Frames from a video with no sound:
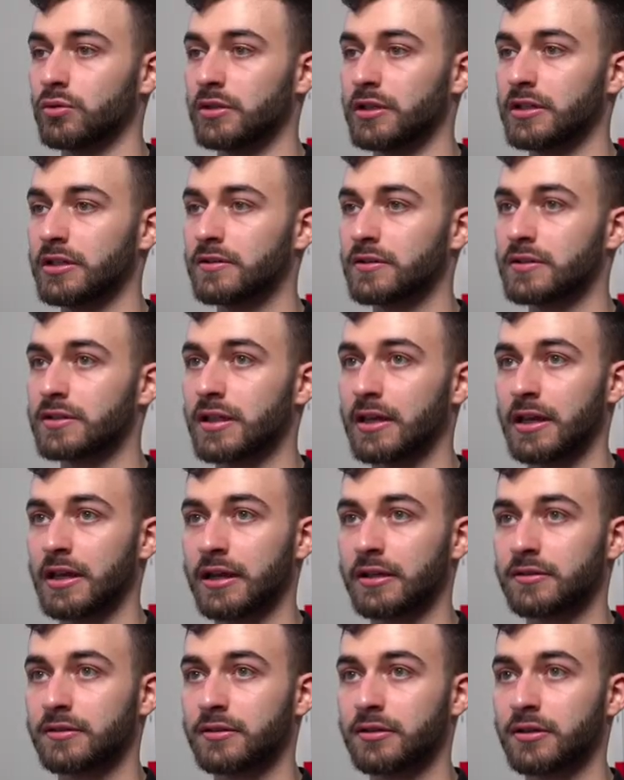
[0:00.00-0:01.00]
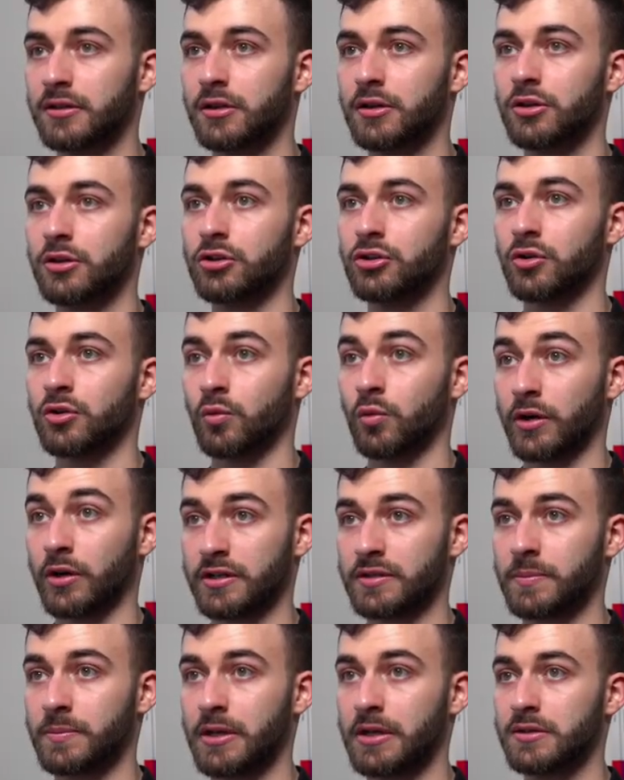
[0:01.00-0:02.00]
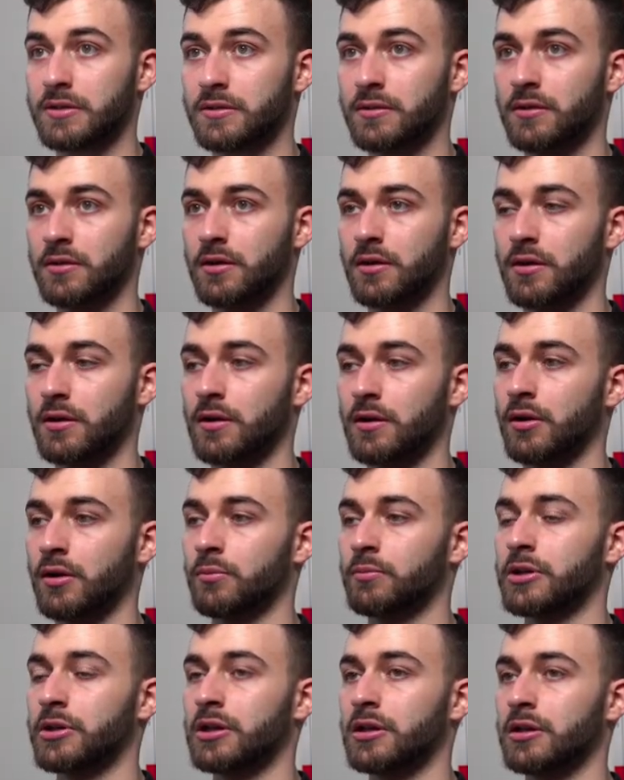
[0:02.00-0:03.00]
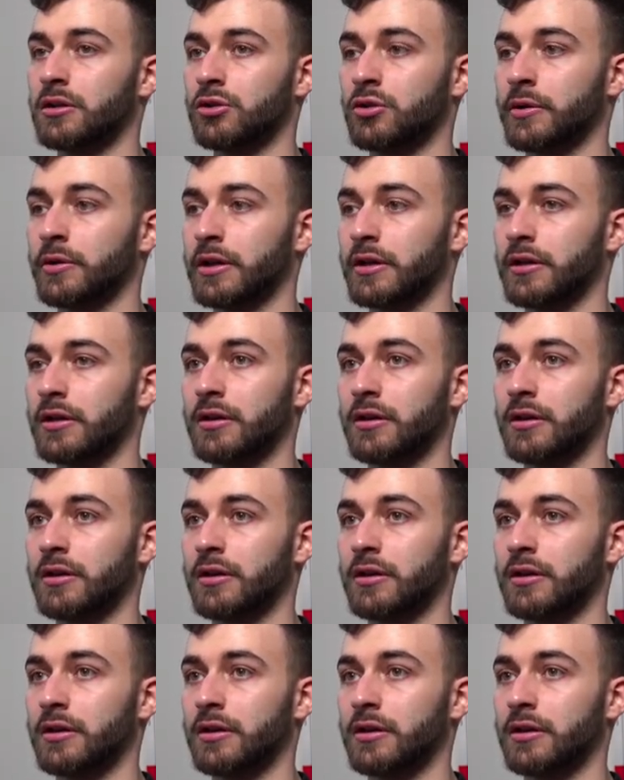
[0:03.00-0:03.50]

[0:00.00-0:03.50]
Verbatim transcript: to select your workspace I'll be doing it here